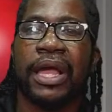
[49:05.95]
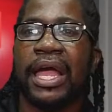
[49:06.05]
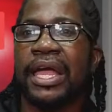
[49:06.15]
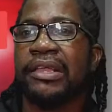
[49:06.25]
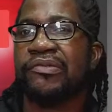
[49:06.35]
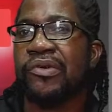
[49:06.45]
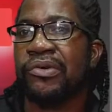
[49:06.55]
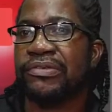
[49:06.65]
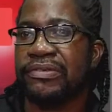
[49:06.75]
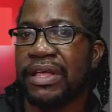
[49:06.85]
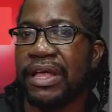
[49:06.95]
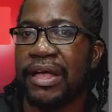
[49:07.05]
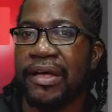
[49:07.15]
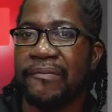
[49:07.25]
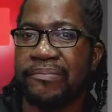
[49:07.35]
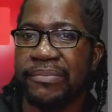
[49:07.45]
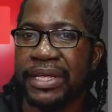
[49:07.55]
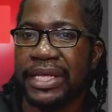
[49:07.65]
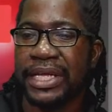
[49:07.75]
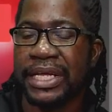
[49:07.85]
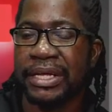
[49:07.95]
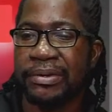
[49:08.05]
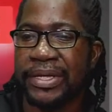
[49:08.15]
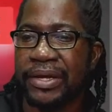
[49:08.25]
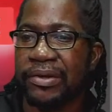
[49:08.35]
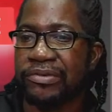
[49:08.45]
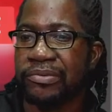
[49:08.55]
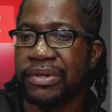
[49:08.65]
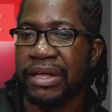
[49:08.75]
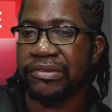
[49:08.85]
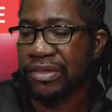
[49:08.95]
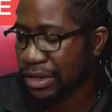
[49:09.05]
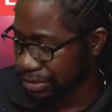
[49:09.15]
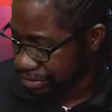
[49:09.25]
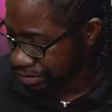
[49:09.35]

And of course, we also would like to say hello to the